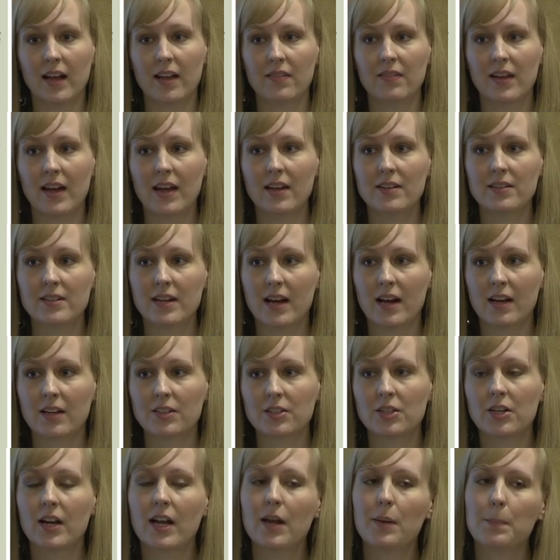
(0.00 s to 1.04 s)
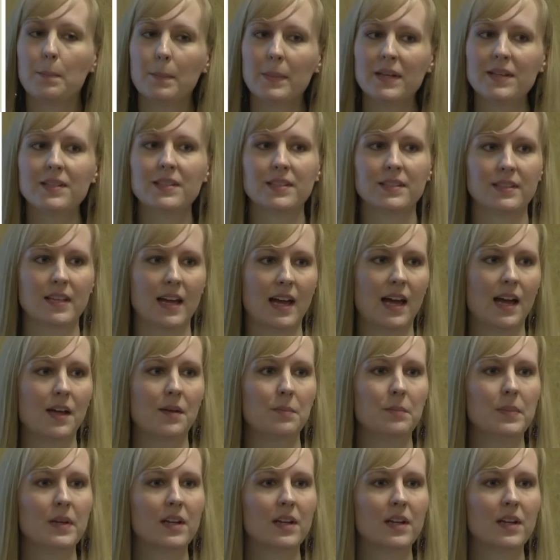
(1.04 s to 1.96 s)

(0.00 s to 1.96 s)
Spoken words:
and that doctor had missed that